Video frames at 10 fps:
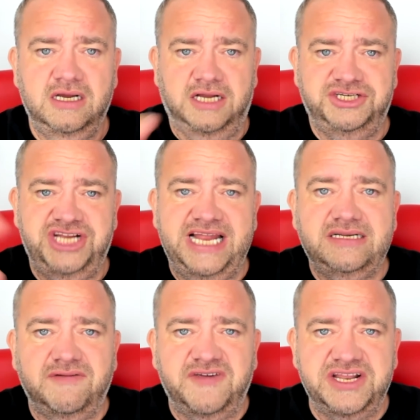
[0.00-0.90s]
and
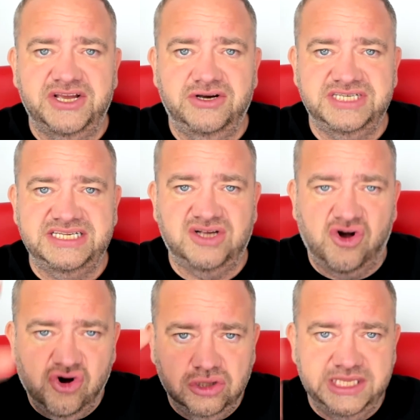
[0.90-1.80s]
change the videos into
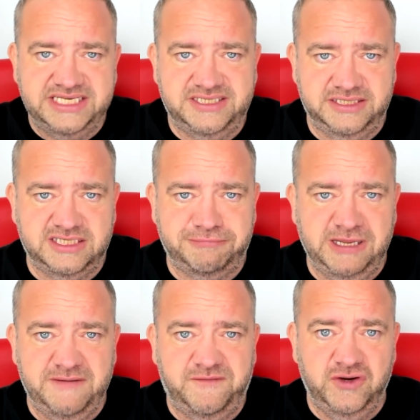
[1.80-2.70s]
all this to
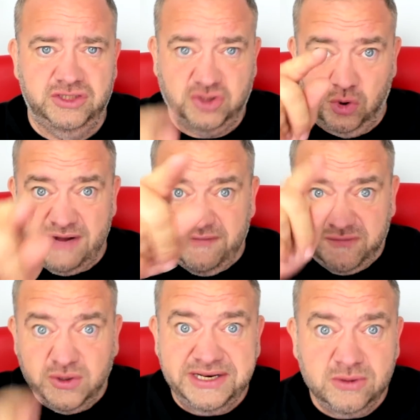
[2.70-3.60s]
display first. Go and have a
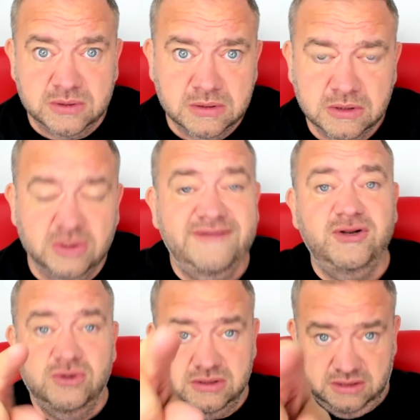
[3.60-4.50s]
fucking look. Go and have a
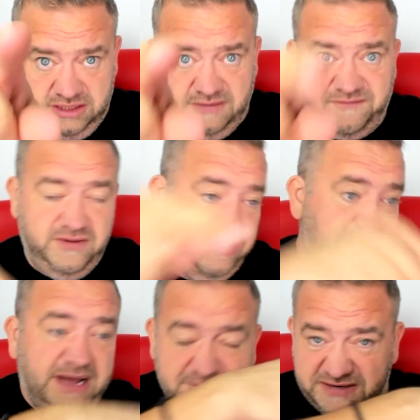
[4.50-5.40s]
look at the
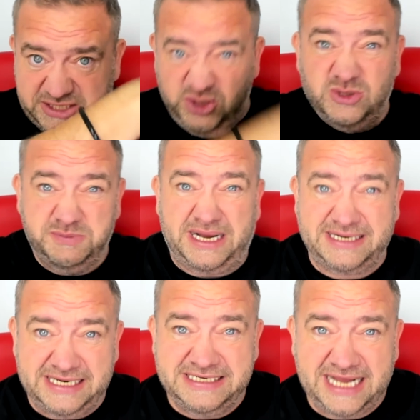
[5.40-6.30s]
at my videos
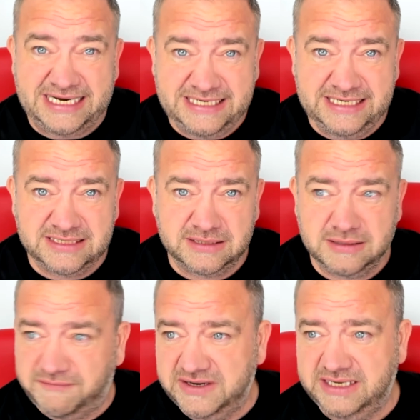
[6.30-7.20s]
back then nine years
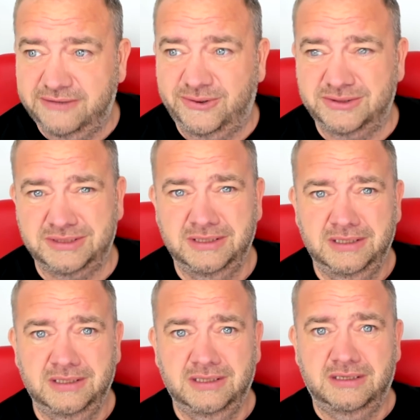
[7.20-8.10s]
ago, I think it was,
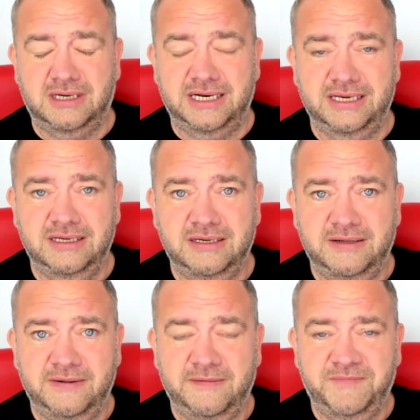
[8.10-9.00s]
right?
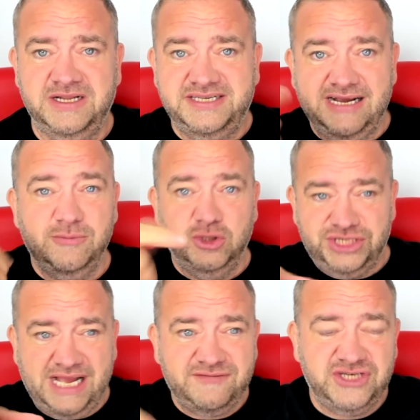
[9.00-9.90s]
And see how much
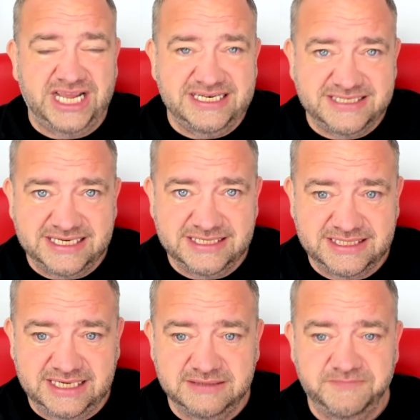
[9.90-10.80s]
I've changed since
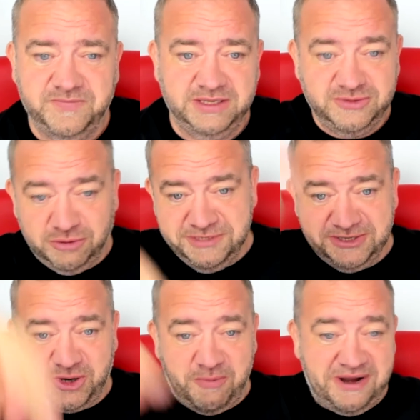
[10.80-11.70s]
then. And drop me a
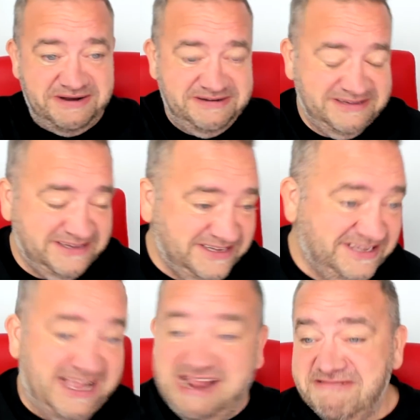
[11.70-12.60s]
comment.
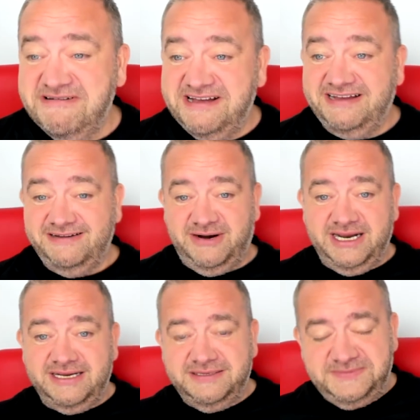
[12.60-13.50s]
Anyway,
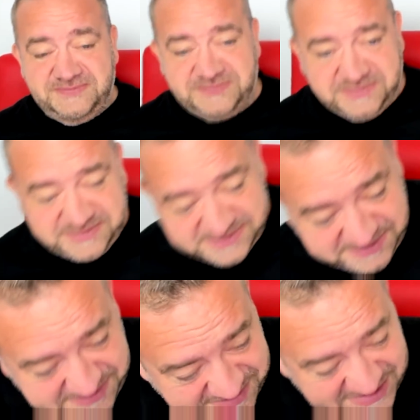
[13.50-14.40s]
right?
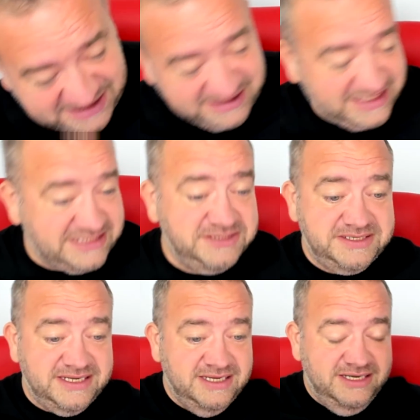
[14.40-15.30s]
I just
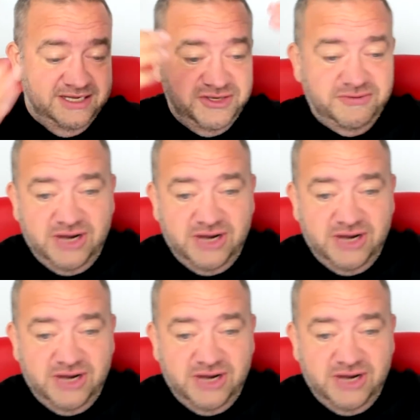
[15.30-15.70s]
you